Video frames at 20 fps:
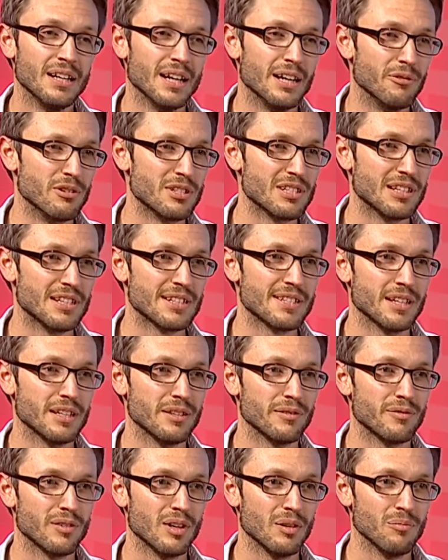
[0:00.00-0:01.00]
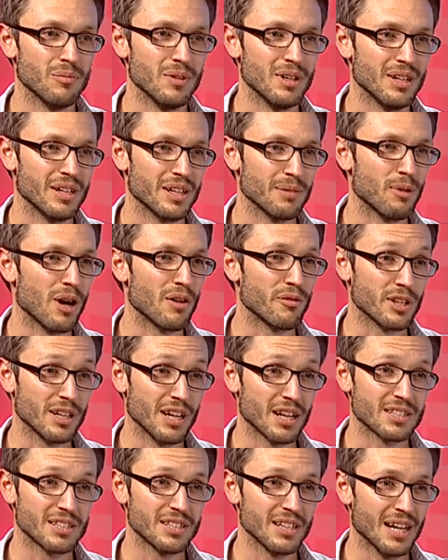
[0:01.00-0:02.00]
and recently a study from the
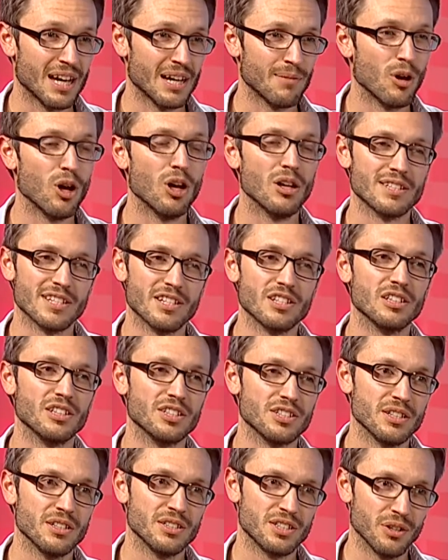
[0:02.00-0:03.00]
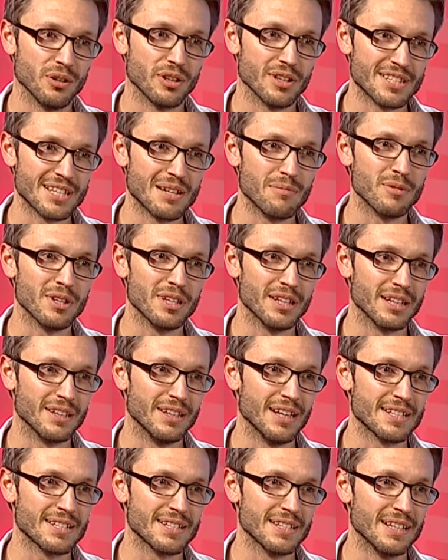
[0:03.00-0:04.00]
Poverty Action Lab, all essentially showing the same thing,
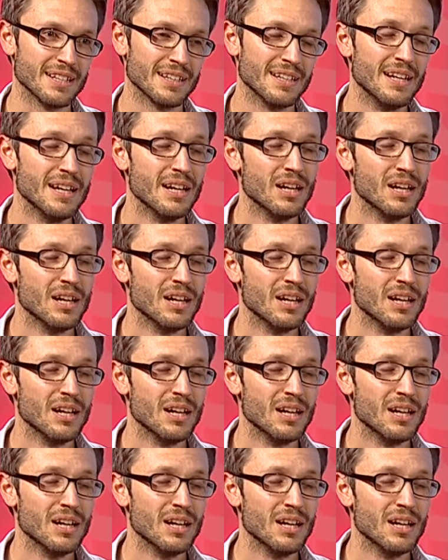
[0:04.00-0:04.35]
and that's that